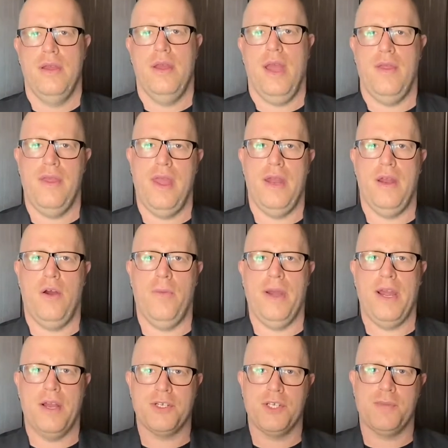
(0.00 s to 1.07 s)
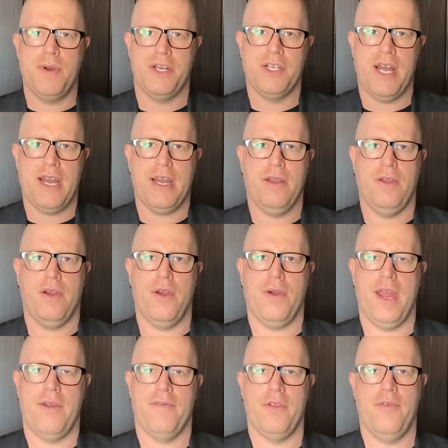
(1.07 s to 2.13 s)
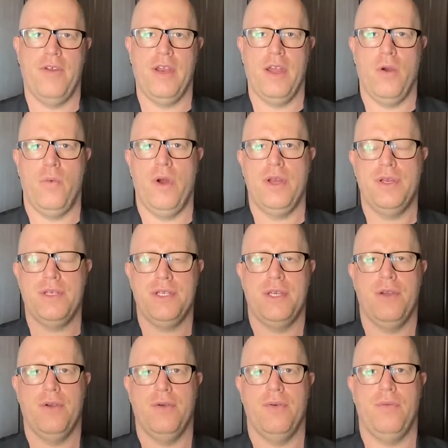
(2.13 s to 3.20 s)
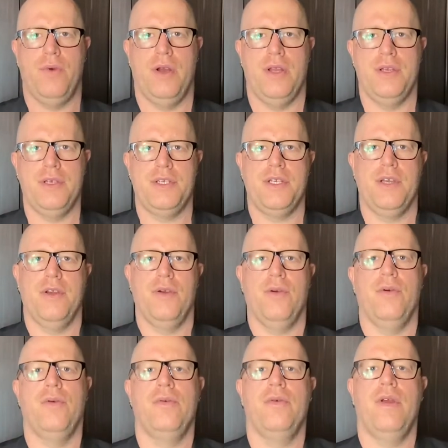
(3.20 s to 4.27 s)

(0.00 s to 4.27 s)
And then, oh my gosh, does my jacket look okay for the video? 1, 2, 1, 2.